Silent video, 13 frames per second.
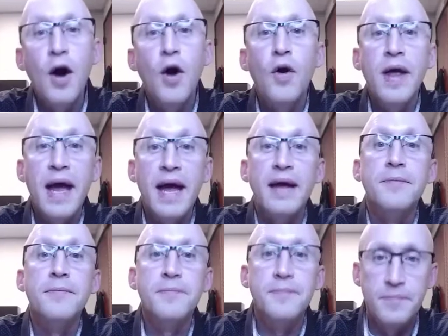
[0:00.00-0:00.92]
of my
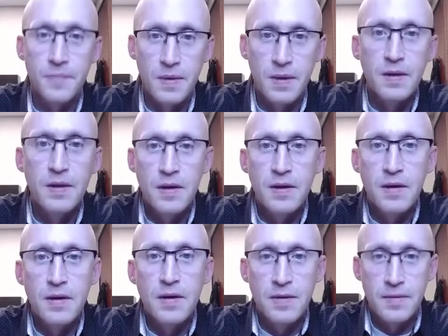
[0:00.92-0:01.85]
alcoholism.
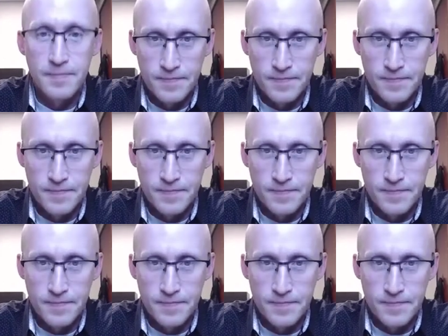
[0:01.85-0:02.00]
It wasn't